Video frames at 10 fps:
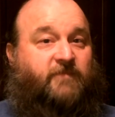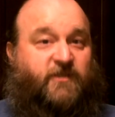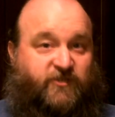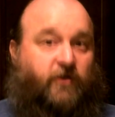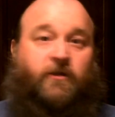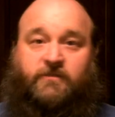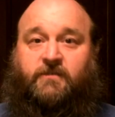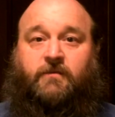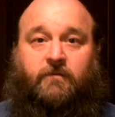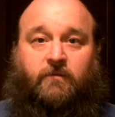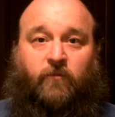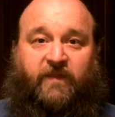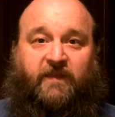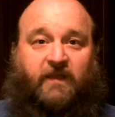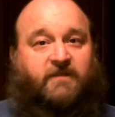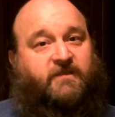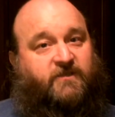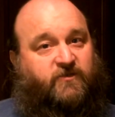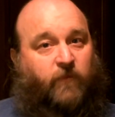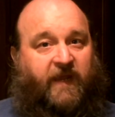desserts with it because it's
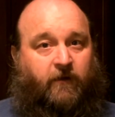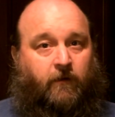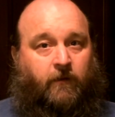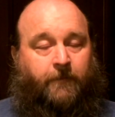sweeter.